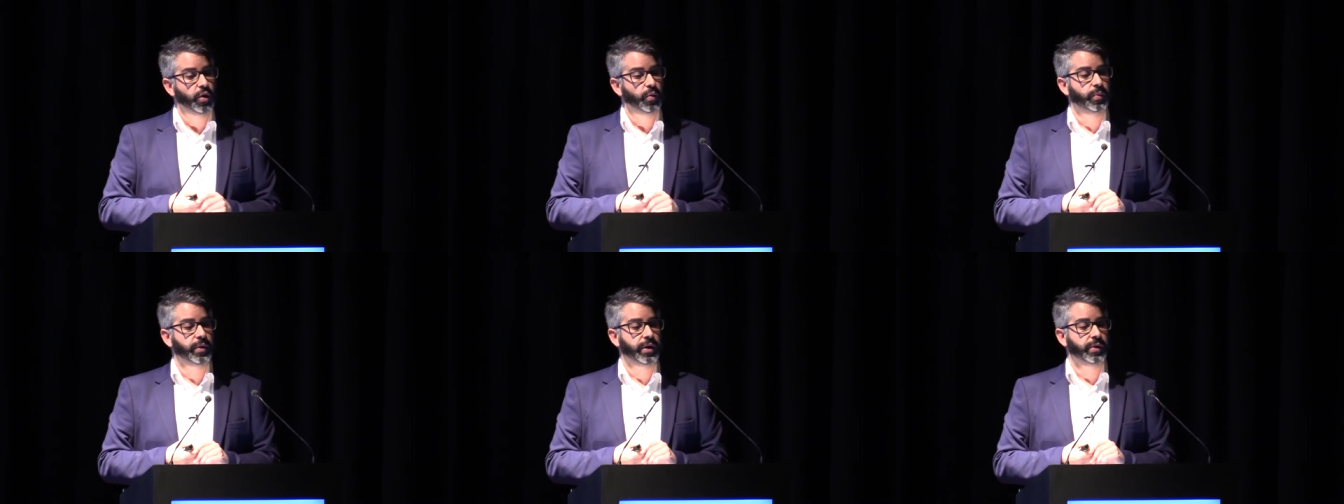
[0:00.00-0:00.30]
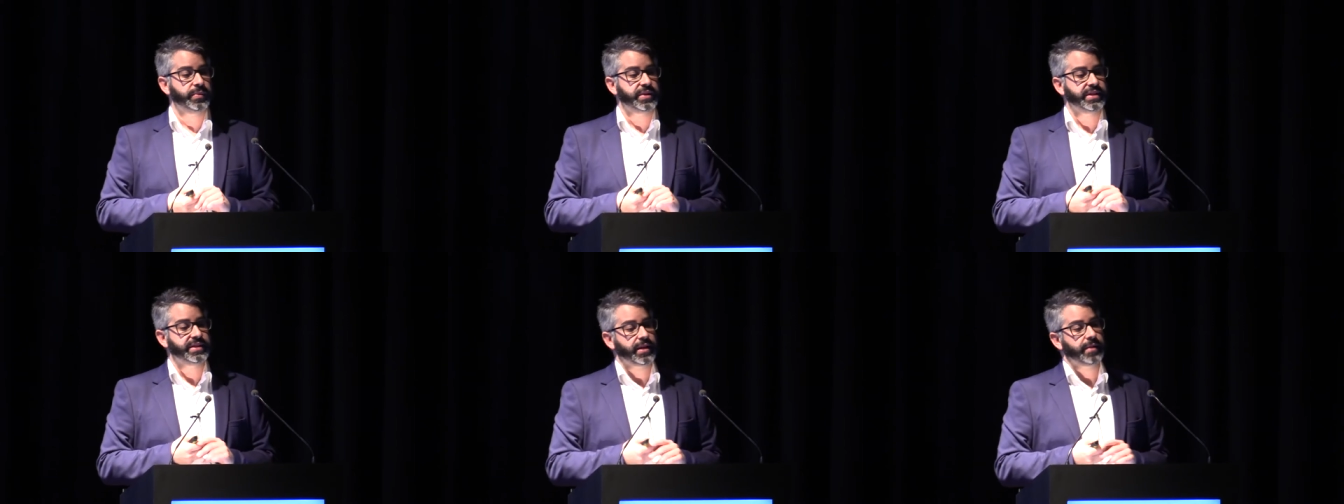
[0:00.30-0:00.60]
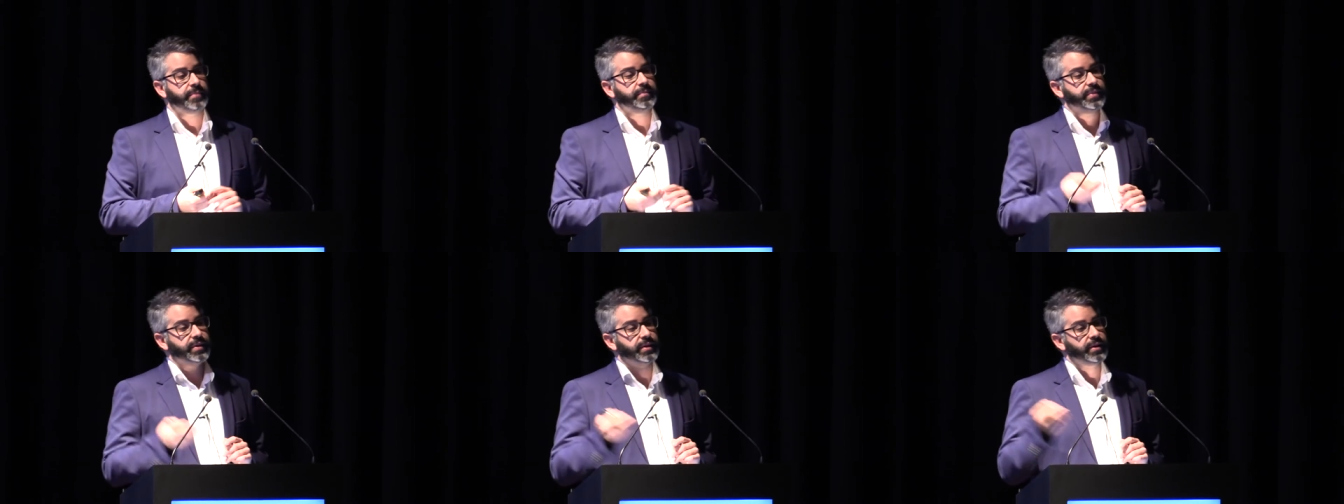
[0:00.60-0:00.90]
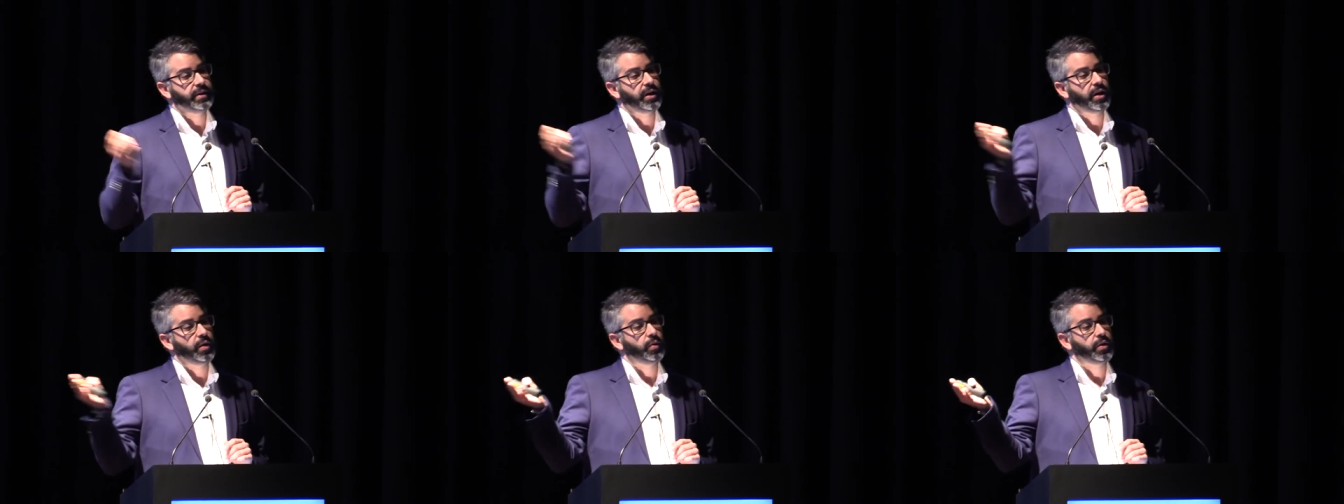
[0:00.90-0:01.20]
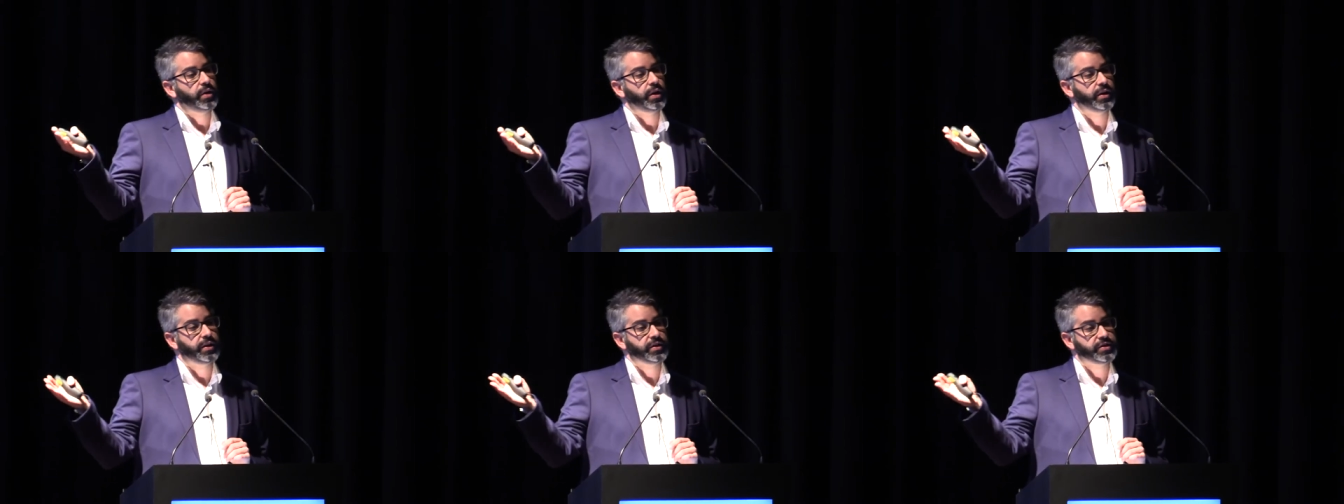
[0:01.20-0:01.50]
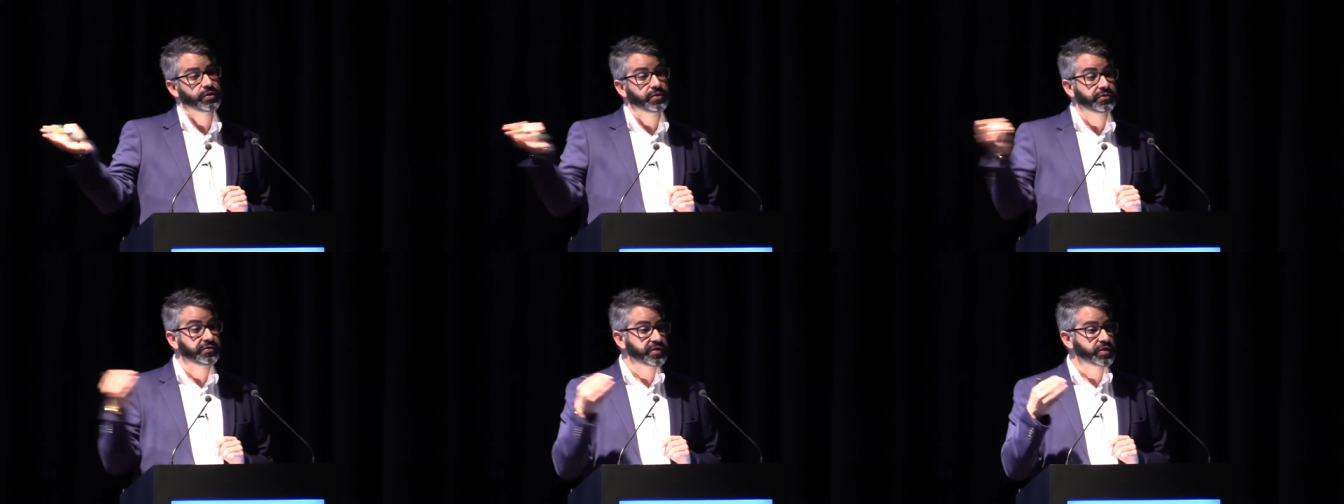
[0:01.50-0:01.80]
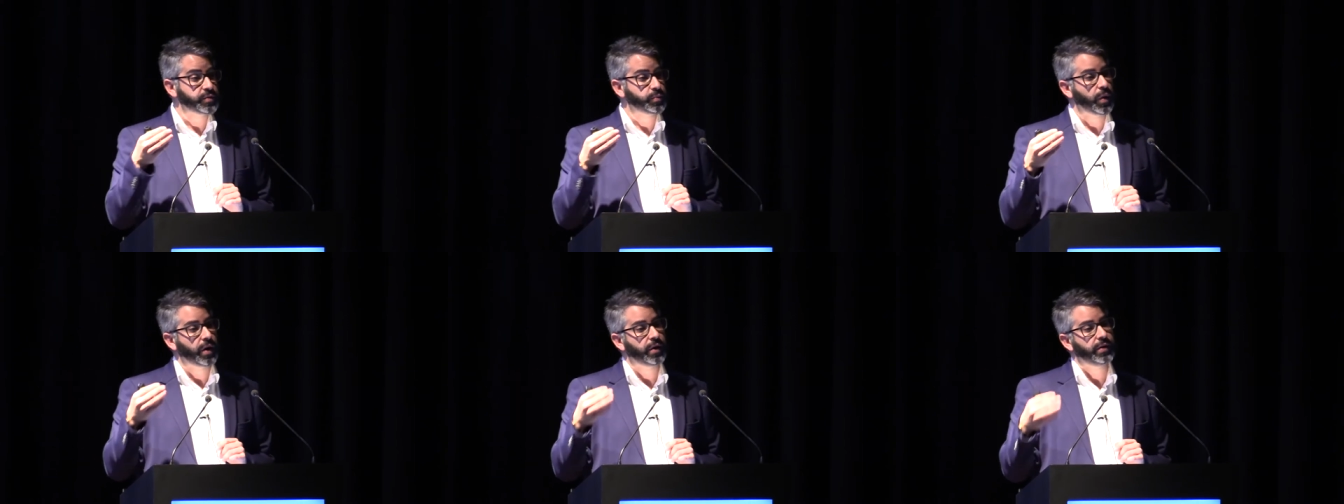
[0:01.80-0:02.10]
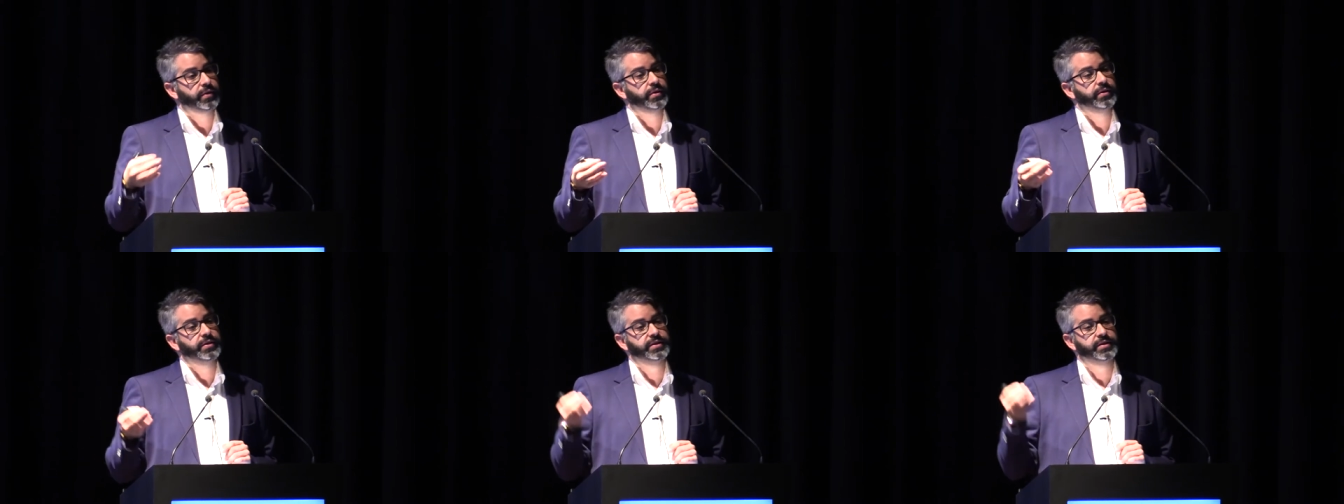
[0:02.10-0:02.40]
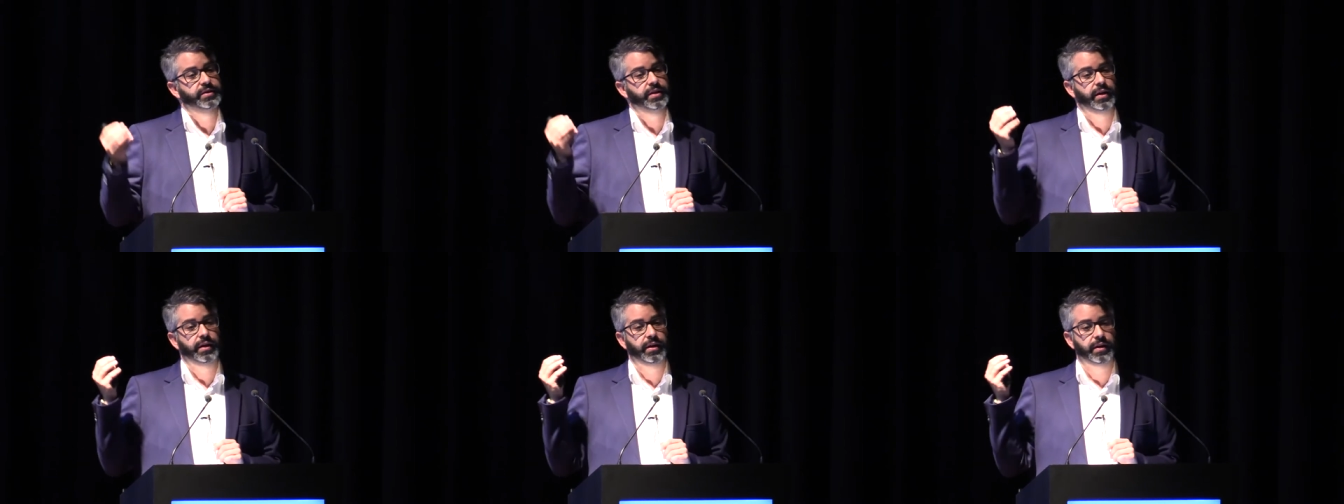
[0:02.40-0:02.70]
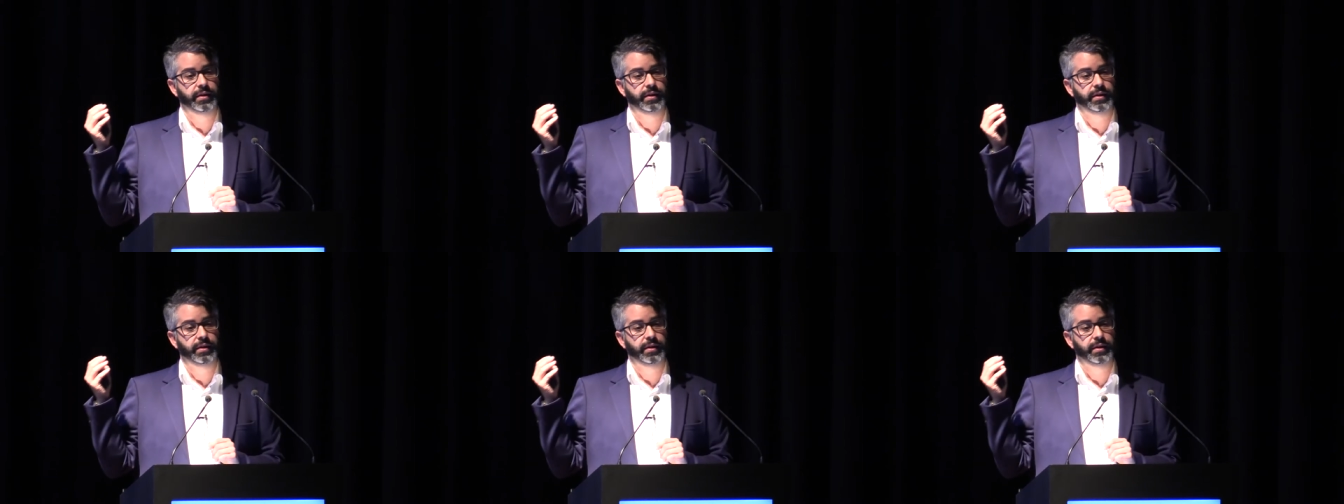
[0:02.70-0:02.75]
where we sample surface waters,